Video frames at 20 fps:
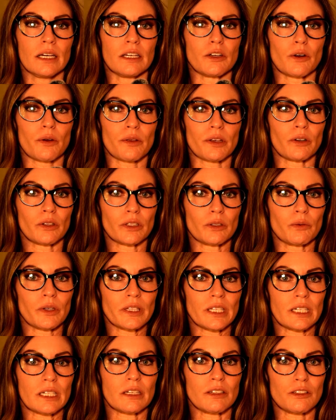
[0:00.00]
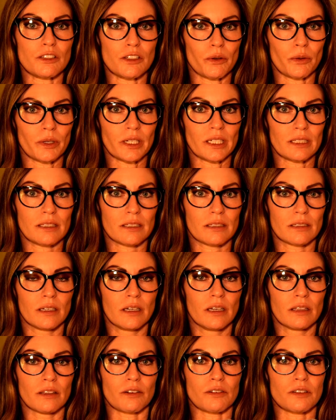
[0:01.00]
You're the only one that can do it.
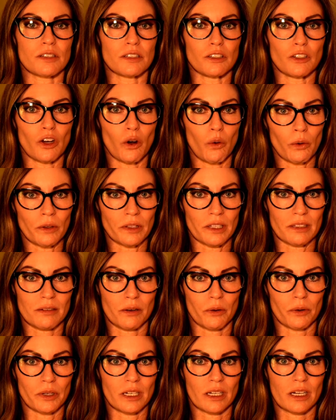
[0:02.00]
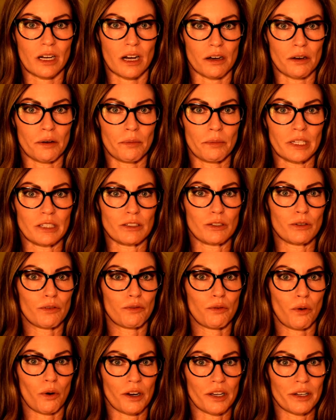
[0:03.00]
There's no one that's going to come and do
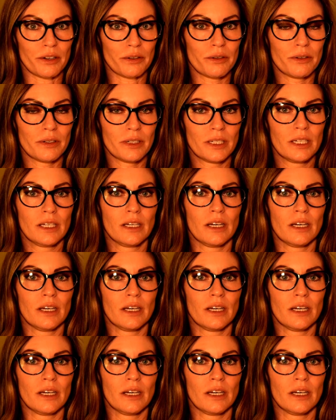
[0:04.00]
it for you.